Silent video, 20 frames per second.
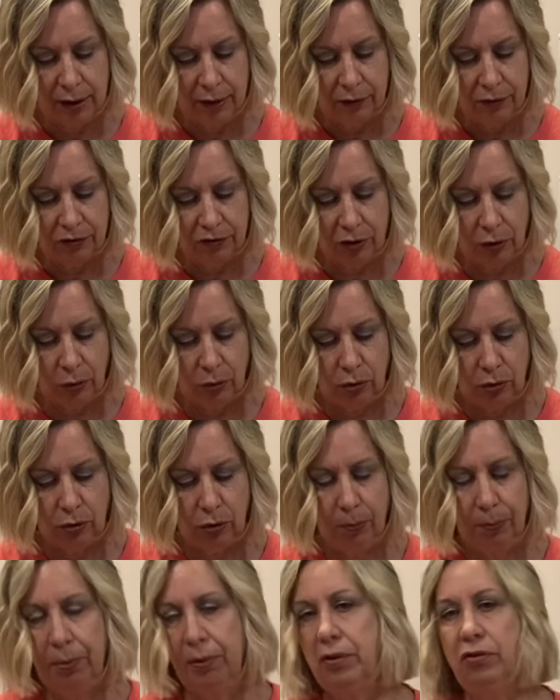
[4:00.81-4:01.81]
So
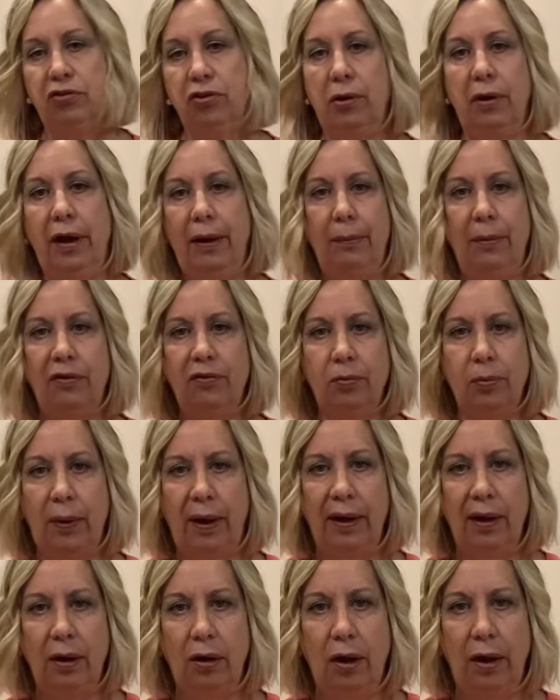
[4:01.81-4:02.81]
you put your hummus
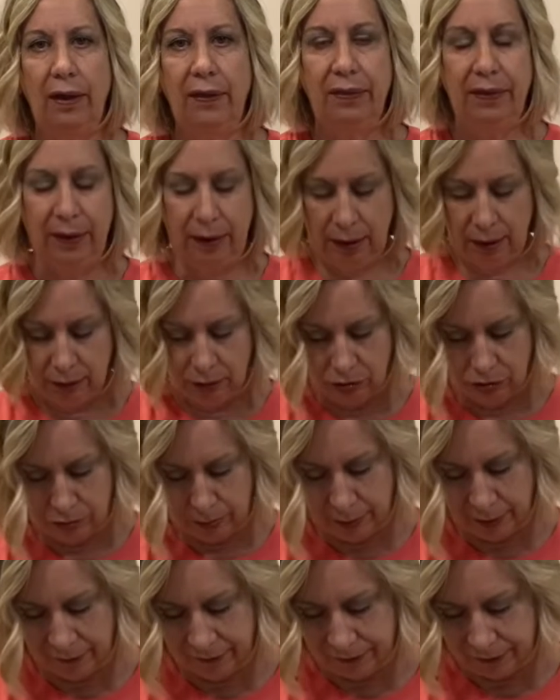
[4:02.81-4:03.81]
right on the English
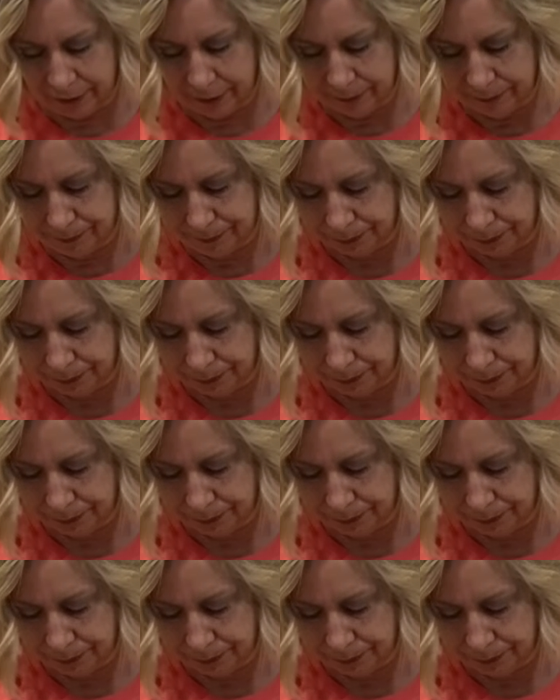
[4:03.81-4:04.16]
muffin,